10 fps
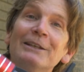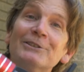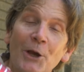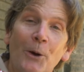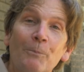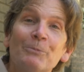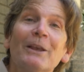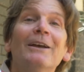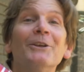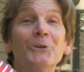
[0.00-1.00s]
So
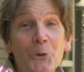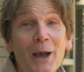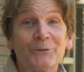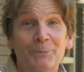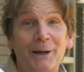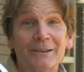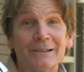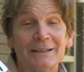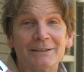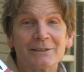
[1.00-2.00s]
you have to buy the
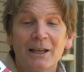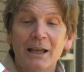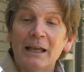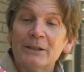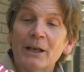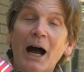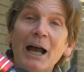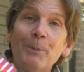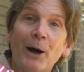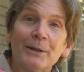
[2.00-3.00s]
lens.
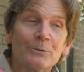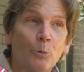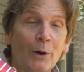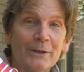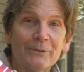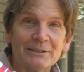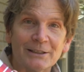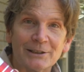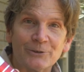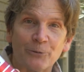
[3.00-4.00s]
I bought one of these
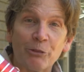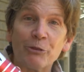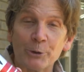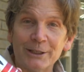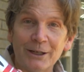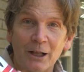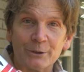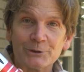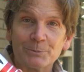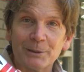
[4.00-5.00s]
lenses for
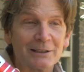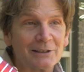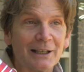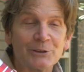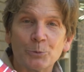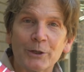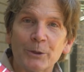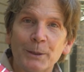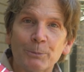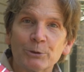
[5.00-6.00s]
$30 because I guess one of
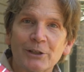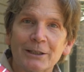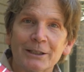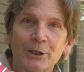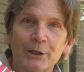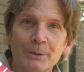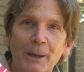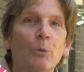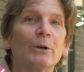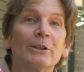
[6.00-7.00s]
the people selling it on
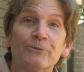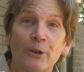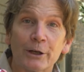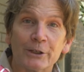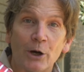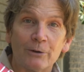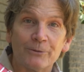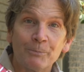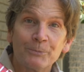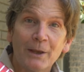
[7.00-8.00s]
eBay wanted to flog it off.